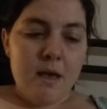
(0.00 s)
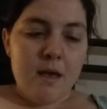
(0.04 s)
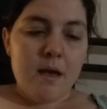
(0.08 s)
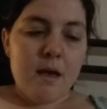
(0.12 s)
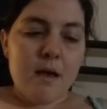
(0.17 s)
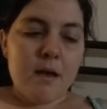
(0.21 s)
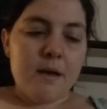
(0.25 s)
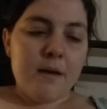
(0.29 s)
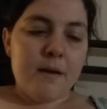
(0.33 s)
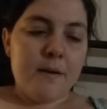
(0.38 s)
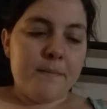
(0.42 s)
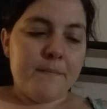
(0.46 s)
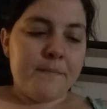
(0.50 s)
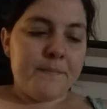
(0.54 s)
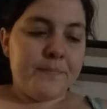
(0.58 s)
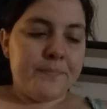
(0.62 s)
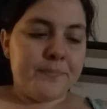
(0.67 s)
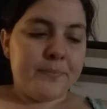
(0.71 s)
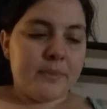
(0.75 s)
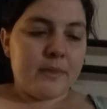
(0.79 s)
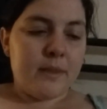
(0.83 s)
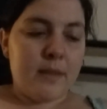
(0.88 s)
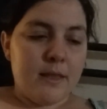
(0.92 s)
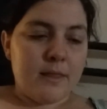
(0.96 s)
And
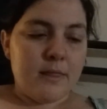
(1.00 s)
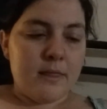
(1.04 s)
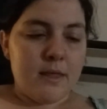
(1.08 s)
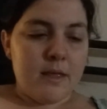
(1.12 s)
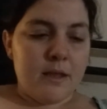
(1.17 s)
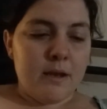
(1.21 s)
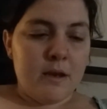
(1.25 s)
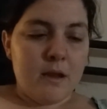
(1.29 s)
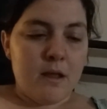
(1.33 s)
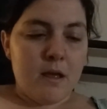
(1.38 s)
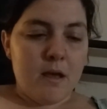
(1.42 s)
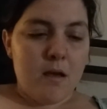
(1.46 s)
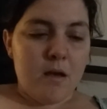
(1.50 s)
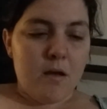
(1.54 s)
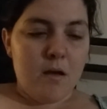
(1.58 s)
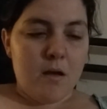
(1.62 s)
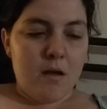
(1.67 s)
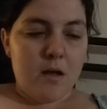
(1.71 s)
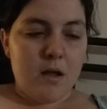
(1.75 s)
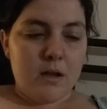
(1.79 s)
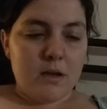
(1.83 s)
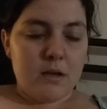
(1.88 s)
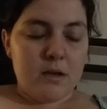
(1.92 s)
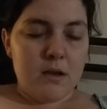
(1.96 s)
then
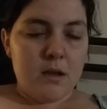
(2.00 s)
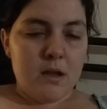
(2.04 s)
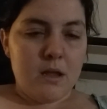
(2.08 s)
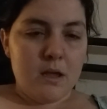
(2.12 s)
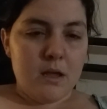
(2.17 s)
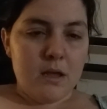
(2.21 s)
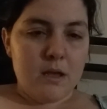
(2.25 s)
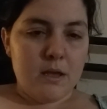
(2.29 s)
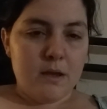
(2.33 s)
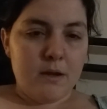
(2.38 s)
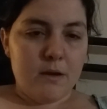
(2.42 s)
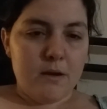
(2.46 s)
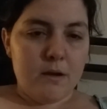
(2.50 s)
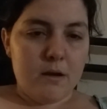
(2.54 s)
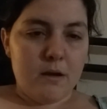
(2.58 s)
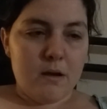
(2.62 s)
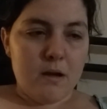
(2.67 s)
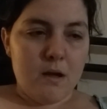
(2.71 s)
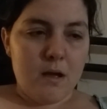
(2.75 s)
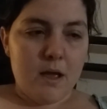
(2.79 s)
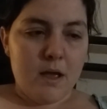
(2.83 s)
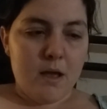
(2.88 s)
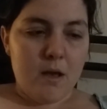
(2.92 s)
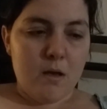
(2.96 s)
on here
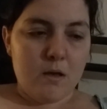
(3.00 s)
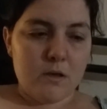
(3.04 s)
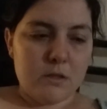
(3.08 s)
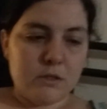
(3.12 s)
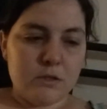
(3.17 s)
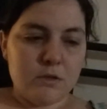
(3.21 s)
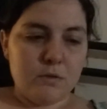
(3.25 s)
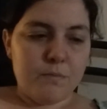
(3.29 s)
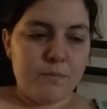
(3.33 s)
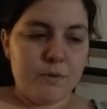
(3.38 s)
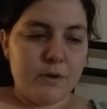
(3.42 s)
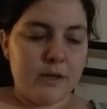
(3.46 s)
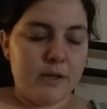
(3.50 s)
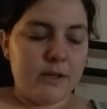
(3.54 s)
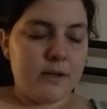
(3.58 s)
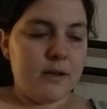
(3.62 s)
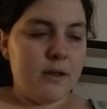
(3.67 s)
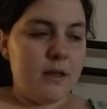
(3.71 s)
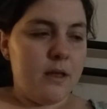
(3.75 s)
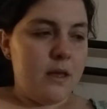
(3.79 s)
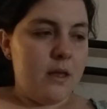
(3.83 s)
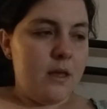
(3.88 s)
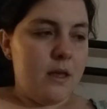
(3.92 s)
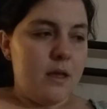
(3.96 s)
I also put
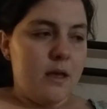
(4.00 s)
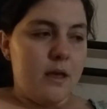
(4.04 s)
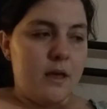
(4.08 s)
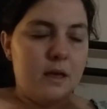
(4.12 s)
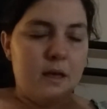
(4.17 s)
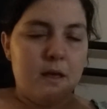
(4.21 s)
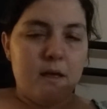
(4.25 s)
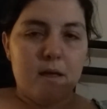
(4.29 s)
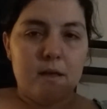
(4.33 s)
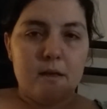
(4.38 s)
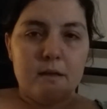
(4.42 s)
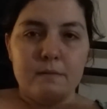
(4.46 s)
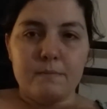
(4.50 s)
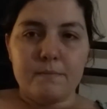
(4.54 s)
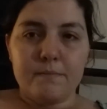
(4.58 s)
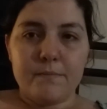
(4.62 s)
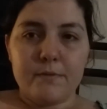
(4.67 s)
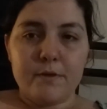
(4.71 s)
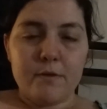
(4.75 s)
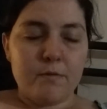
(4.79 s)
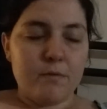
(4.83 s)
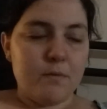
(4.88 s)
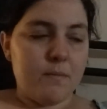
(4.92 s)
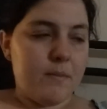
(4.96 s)
a
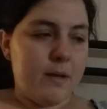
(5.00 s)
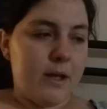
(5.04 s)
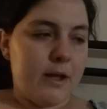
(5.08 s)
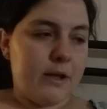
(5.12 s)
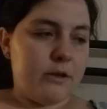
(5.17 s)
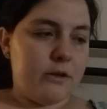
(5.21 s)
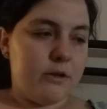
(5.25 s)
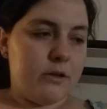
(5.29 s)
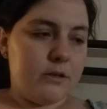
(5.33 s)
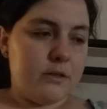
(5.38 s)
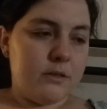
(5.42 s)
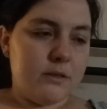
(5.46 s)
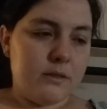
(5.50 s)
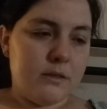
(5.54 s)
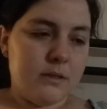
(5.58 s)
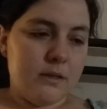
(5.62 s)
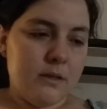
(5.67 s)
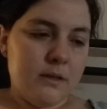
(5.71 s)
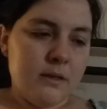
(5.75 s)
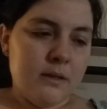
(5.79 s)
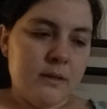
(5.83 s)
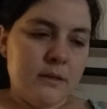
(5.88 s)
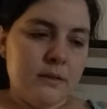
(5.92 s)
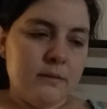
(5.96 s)
few reminders.
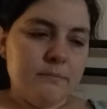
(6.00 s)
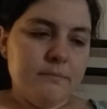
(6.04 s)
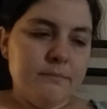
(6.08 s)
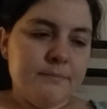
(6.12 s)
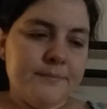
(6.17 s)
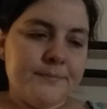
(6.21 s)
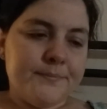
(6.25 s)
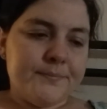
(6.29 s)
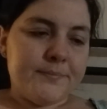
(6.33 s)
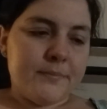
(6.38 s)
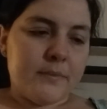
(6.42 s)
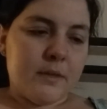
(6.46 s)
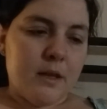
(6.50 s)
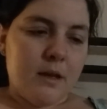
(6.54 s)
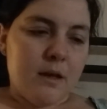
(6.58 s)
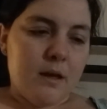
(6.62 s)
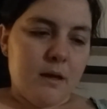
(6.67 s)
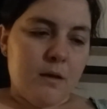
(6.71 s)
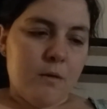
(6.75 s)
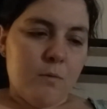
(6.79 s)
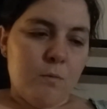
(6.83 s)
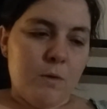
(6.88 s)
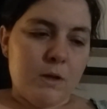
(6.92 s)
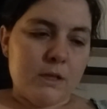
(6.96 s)

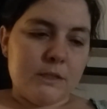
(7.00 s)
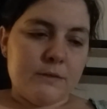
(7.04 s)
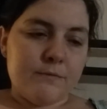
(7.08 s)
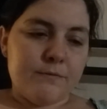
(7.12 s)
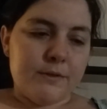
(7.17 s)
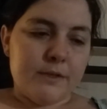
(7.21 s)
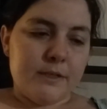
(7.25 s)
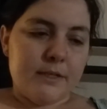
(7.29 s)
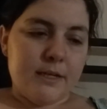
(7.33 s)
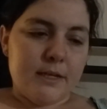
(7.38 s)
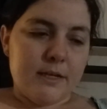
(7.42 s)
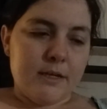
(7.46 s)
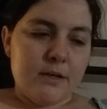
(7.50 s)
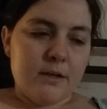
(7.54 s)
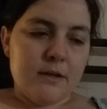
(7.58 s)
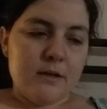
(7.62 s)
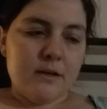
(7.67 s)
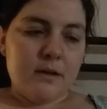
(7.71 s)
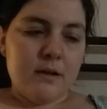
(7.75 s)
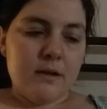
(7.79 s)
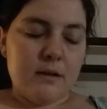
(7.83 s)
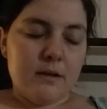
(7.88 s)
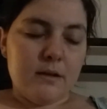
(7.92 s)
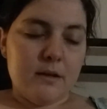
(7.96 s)
What's for
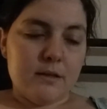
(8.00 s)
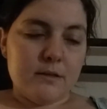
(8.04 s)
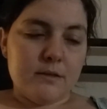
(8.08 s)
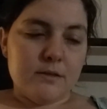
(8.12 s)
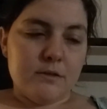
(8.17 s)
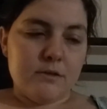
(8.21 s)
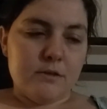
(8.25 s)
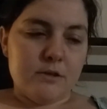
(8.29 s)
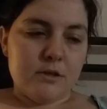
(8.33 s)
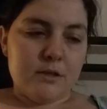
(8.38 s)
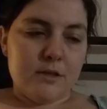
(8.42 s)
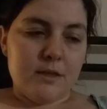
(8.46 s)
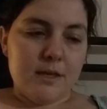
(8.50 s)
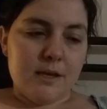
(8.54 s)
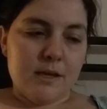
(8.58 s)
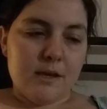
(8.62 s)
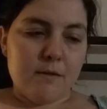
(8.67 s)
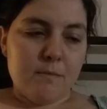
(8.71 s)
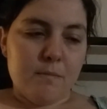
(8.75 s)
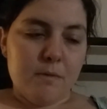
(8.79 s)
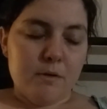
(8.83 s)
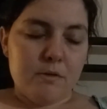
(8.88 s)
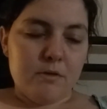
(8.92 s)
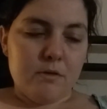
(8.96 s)
dinner, because you should
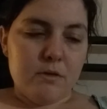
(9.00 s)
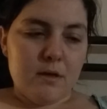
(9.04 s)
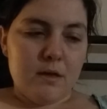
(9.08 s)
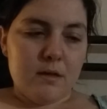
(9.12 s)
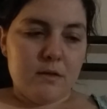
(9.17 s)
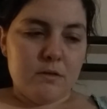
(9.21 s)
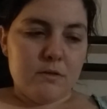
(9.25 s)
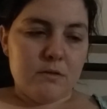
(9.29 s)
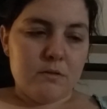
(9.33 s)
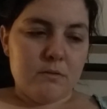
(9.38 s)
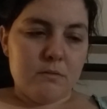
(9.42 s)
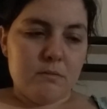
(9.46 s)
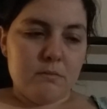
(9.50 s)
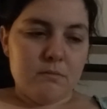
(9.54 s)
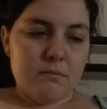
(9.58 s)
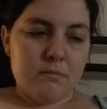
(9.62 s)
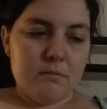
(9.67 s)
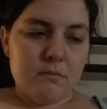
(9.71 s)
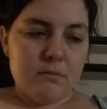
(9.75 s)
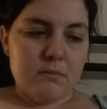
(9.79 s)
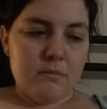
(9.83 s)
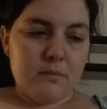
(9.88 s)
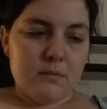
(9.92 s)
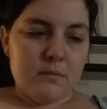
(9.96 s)
think about that
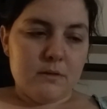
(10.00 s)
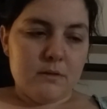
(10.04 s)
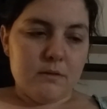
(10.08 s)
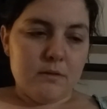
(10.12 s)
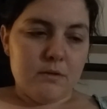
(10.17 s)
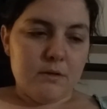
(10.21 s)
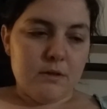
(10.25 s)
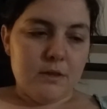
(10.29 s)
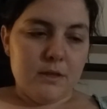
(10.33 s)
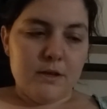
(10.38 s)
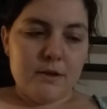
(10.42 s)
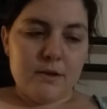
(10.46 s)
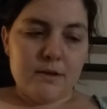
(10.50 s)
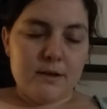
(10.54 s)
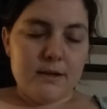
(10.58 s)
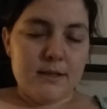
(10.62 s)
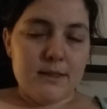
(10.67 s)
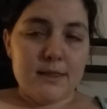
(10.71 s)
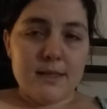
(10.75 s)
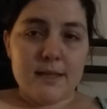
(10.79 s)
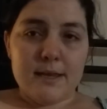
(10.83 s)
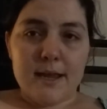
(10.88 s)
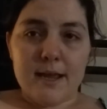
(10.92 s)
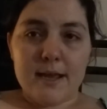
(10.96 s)
earlier
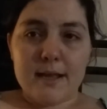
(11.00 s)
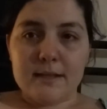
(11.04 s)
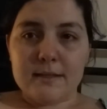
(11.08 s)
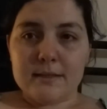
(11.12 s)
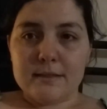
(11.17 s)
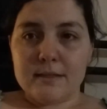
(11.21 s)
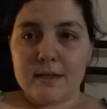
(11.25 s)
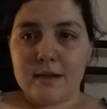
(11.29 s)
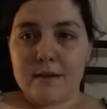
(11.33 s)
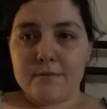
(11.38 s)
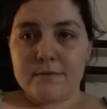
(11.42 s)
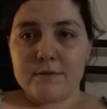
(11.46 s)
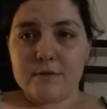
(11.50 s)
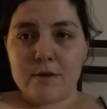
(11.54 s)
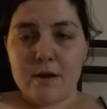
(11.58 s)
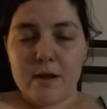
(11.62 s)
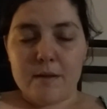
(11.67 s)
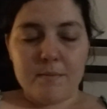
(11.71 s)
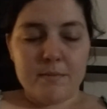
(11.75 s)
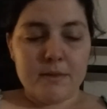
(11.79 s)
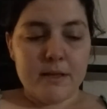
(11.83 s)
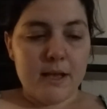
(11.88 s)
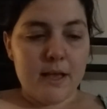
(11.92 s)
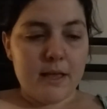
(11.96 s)
in the day instead of
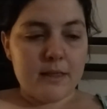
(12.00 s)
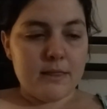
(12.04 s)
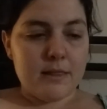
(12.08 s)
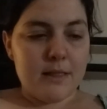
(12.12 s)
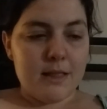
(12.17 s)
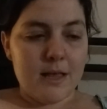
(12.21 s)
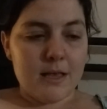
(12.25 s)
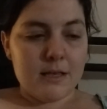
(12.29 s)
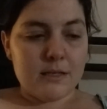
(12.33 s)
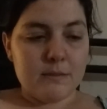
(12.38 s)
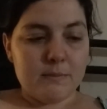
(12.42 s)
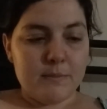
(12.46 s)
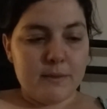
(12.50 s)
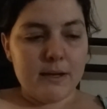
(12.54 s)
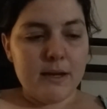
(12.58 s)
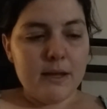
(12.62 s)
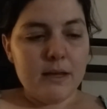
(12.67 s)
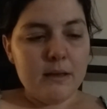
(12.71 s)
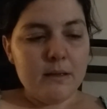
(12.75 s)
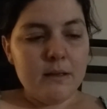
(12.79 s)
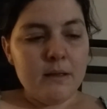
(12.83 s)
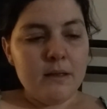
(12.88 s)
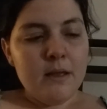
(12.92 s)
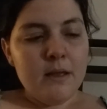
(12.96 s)
scrambling at the last minute.